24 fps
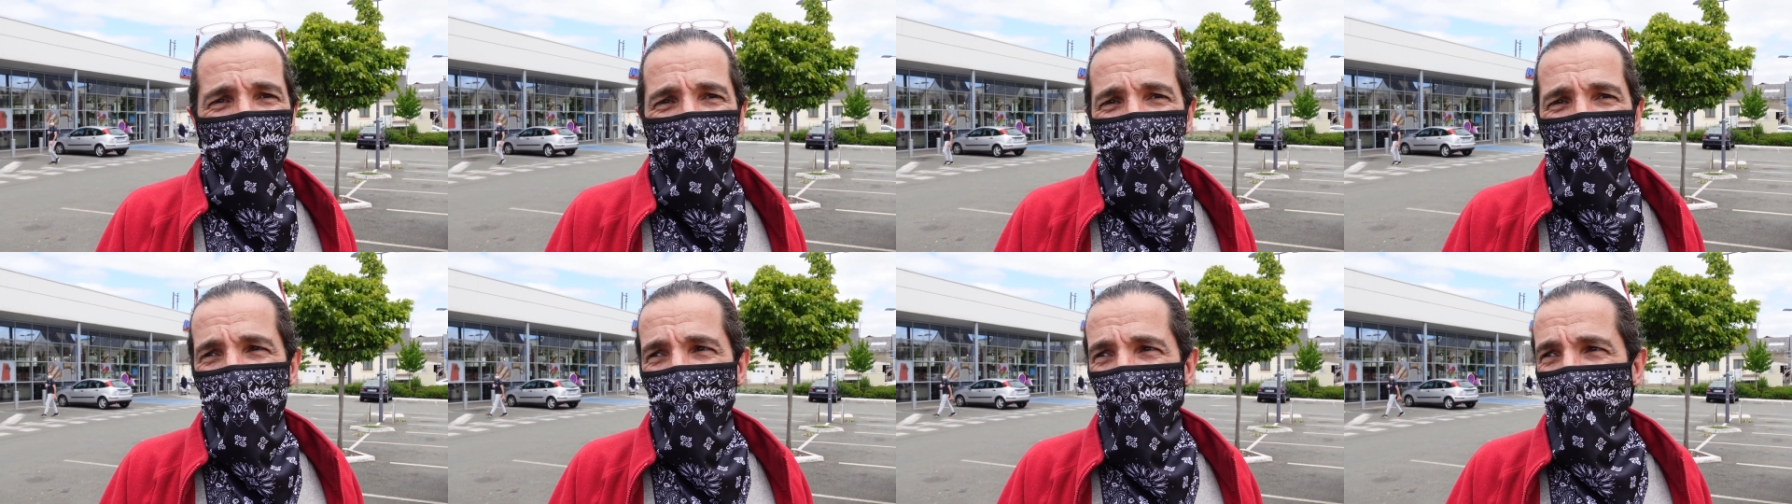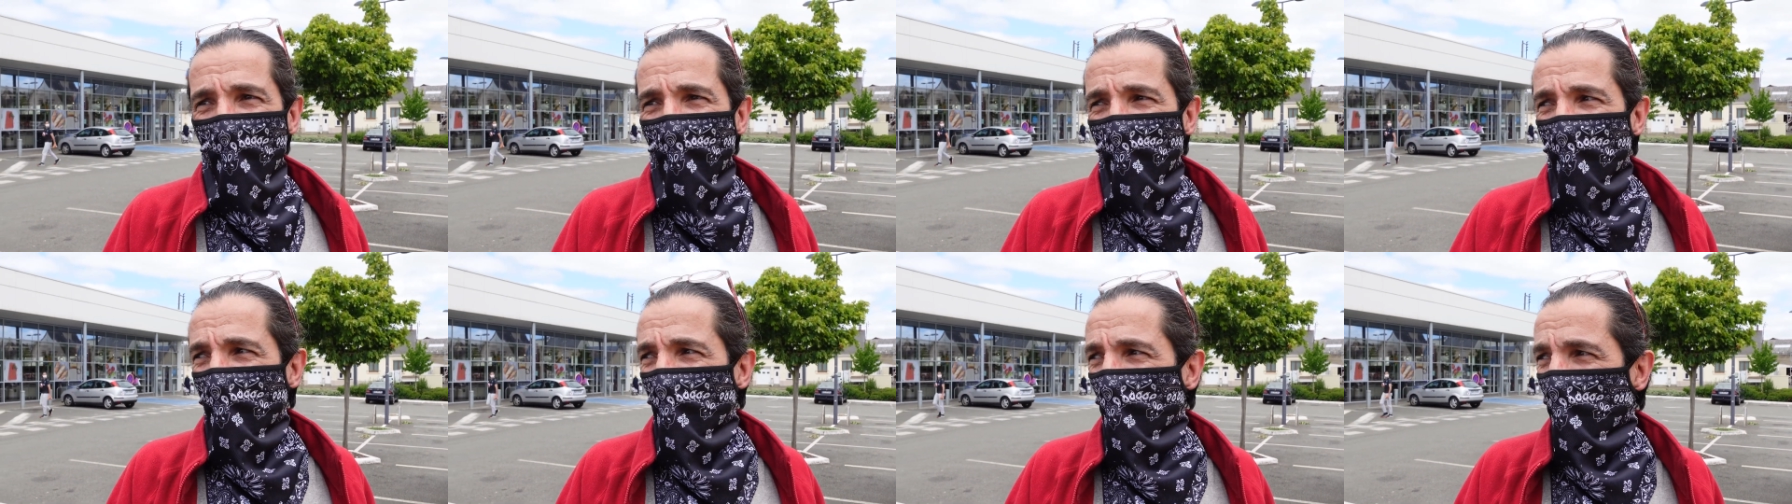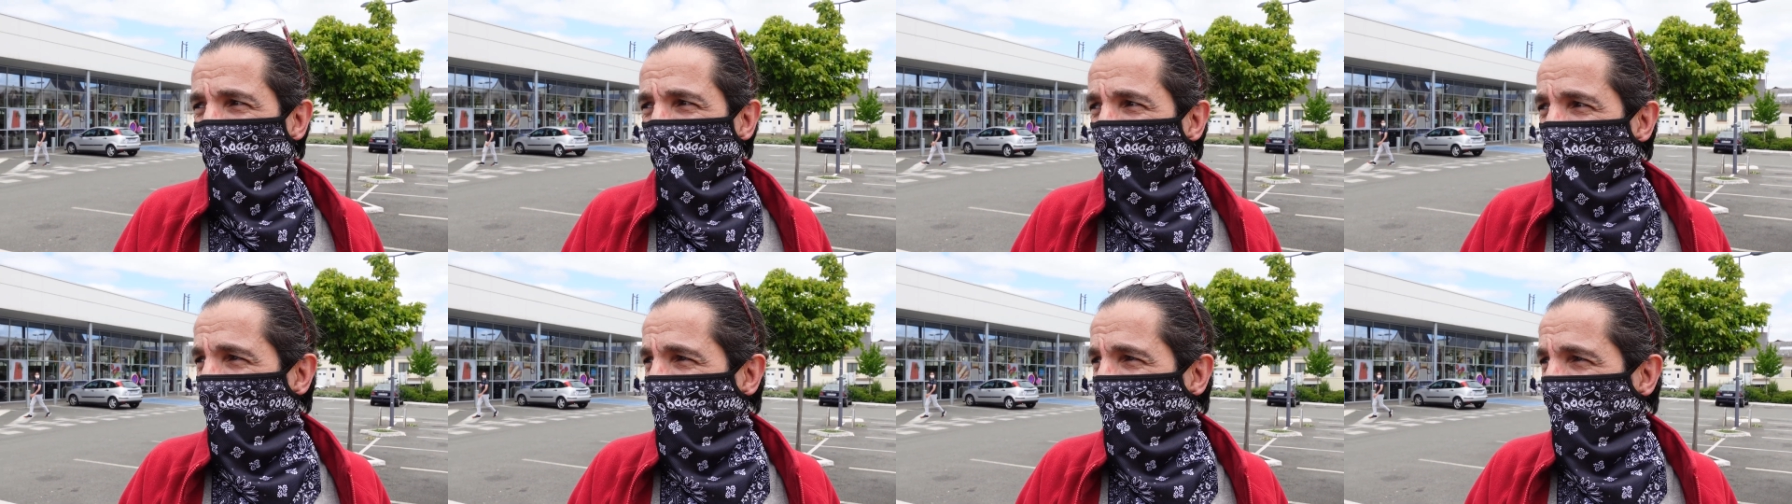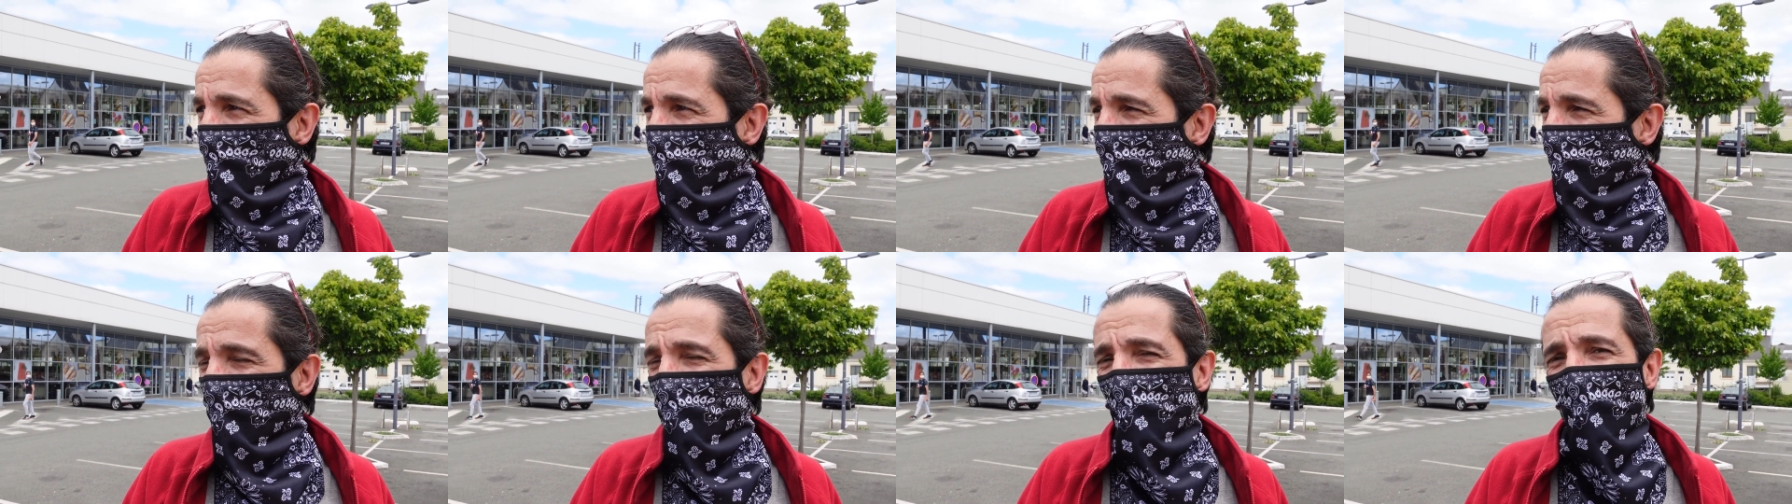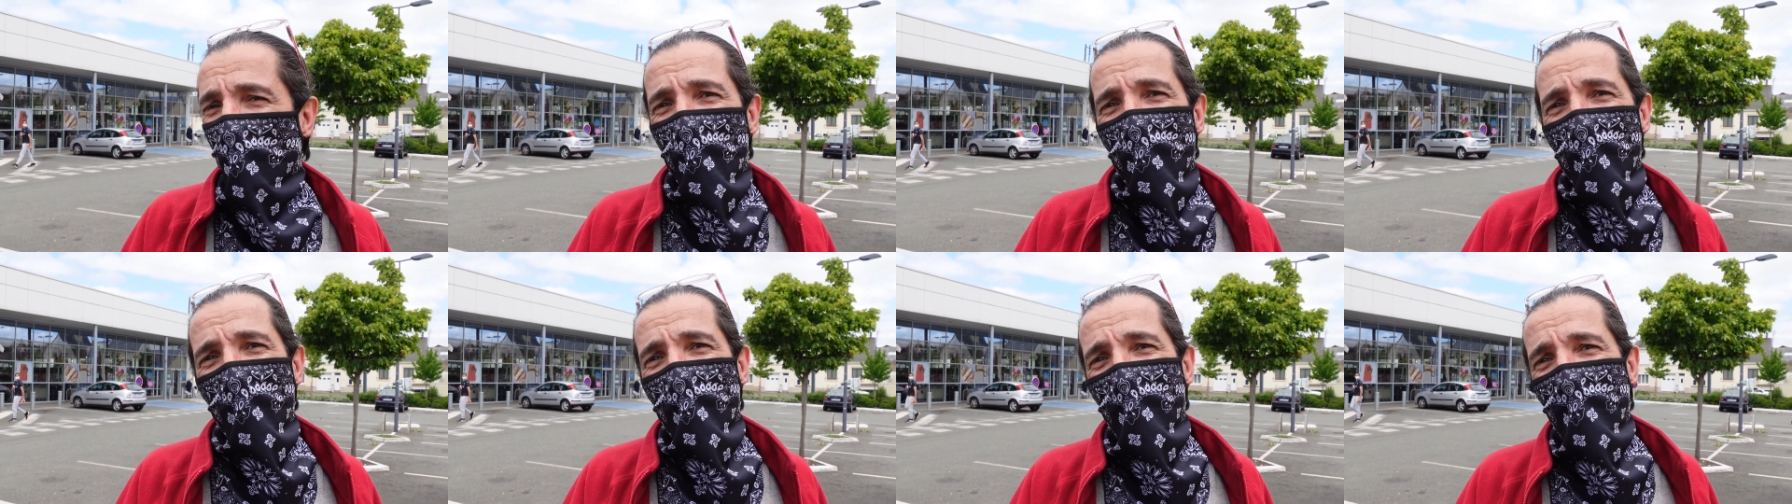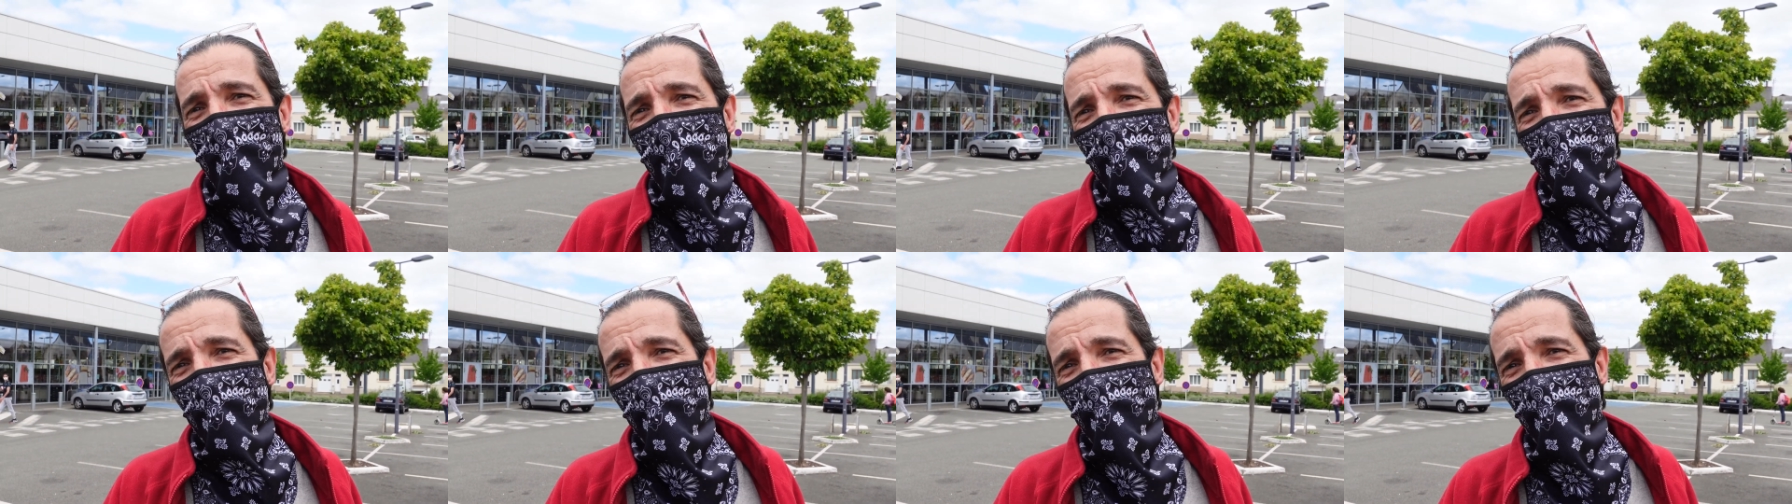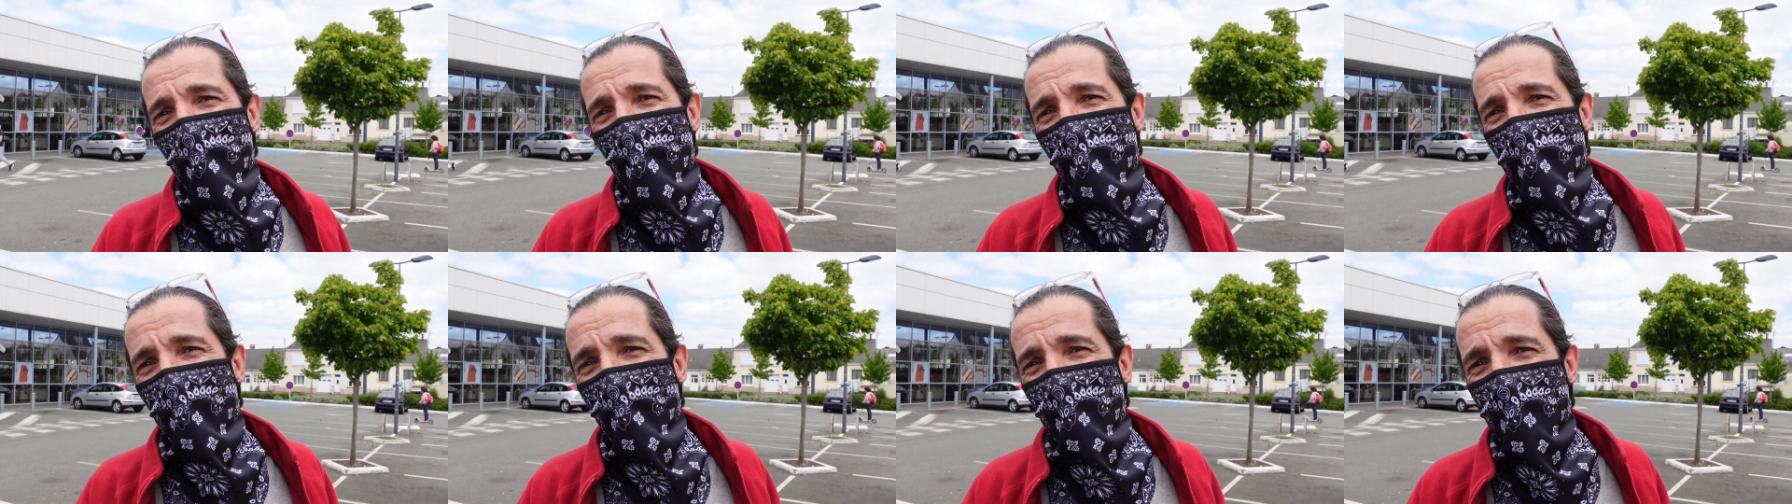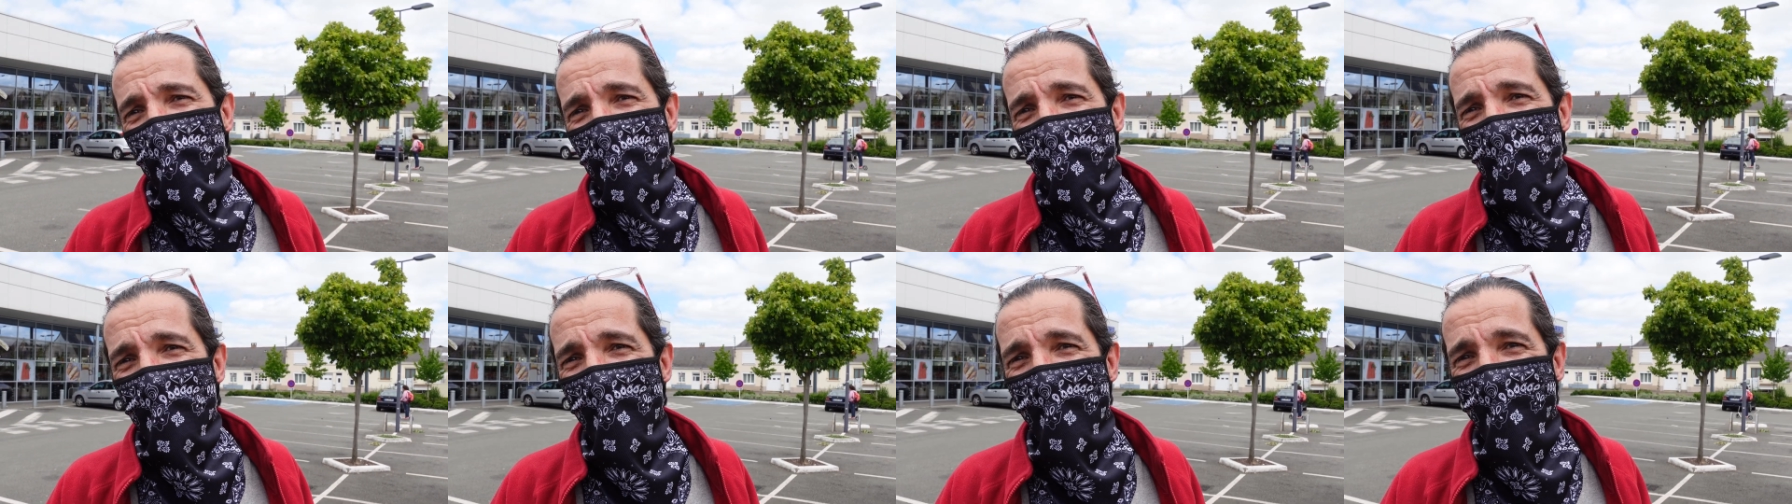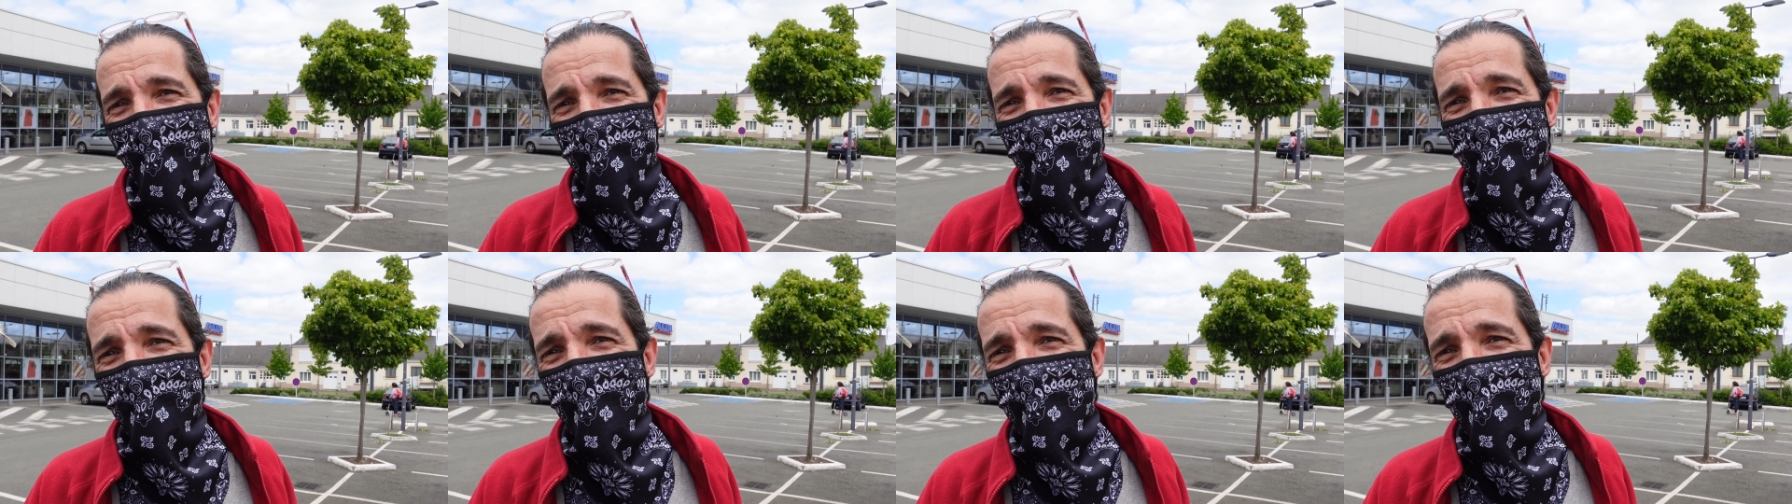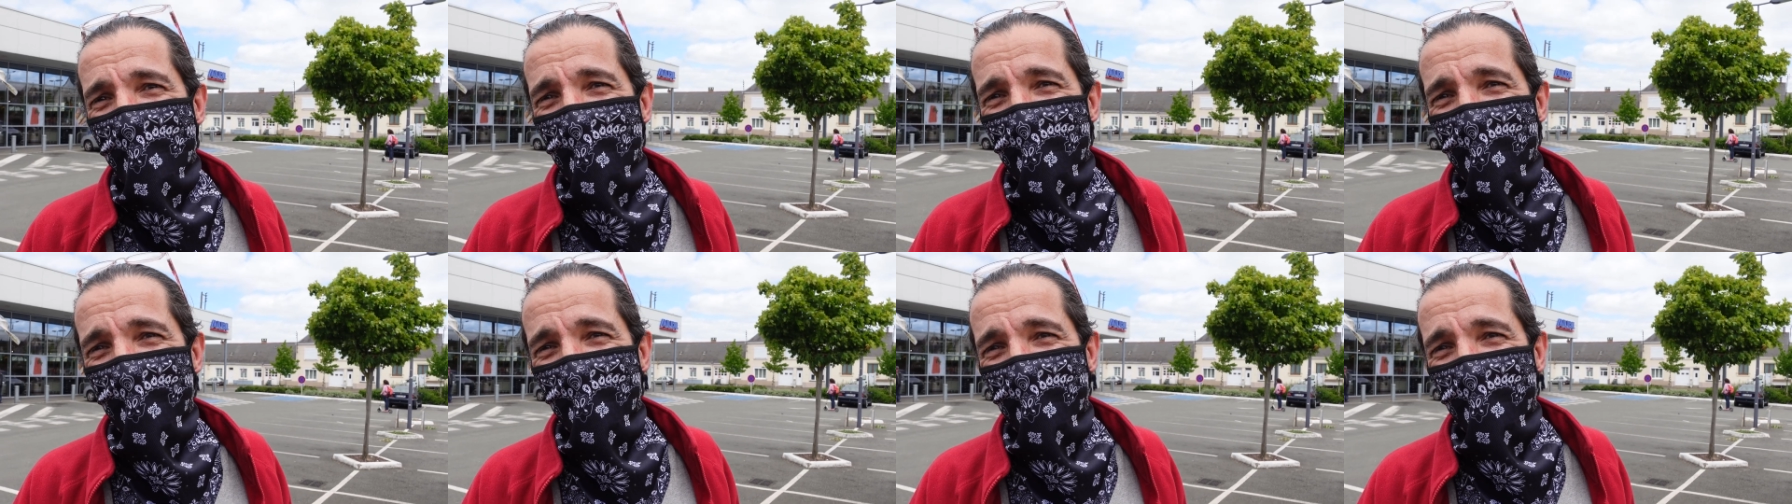So I shall see you shortly with snacks.